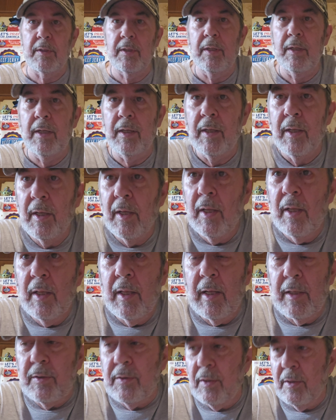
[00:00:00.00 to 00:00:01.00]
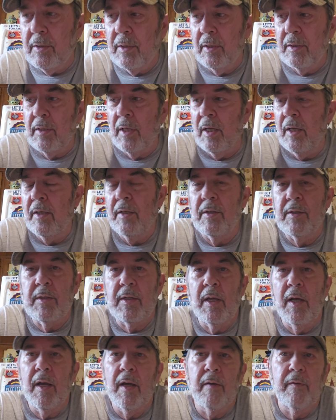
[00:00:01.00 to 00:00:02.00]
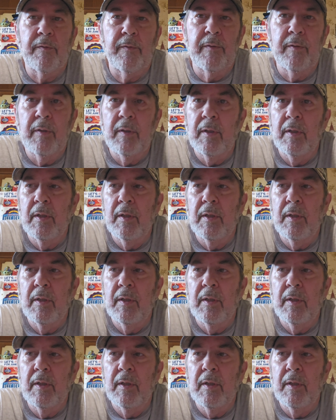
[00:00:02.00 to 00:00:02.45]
see that's just a ton of stuff